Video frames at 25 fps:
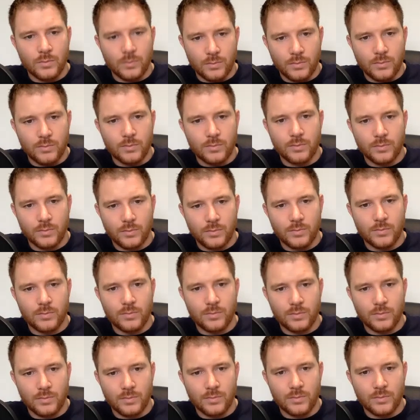
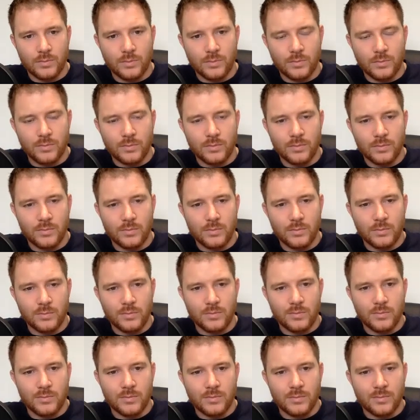
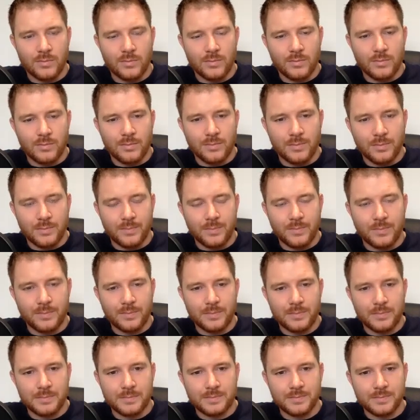
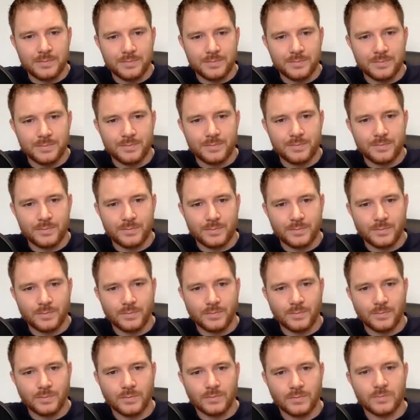
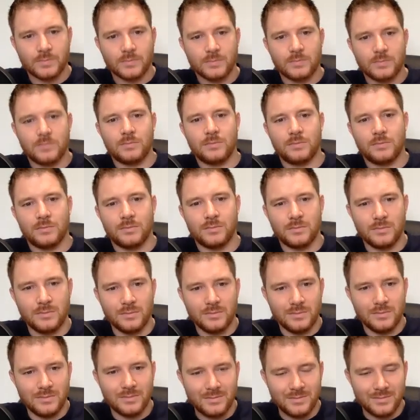
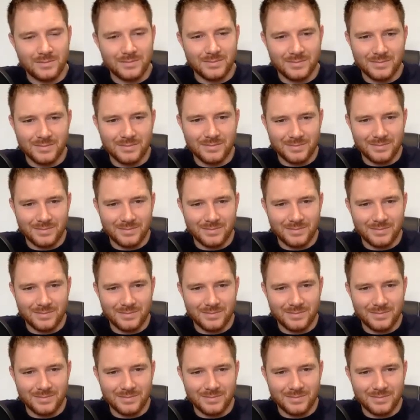No words are spoken by the person on screen.